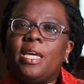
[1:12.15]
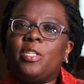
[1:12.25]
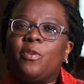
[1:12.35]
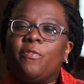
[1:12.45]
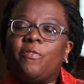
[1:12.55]

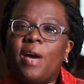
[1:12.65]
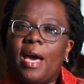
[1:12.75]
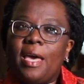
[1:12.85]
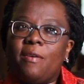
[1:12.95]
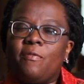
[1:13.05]
age of
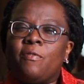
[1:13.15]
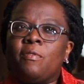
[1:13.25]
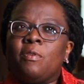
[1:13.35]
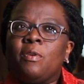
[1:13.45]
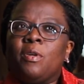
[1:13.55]
5
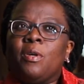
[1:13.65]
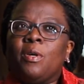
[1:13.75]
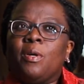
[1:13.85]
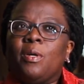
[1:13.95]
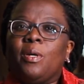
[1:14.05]

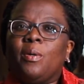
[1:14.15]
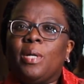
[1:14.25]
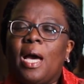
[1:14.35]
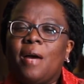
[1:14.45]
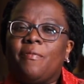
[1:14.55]

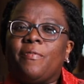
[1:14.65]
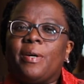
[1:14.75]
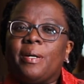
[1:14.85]
have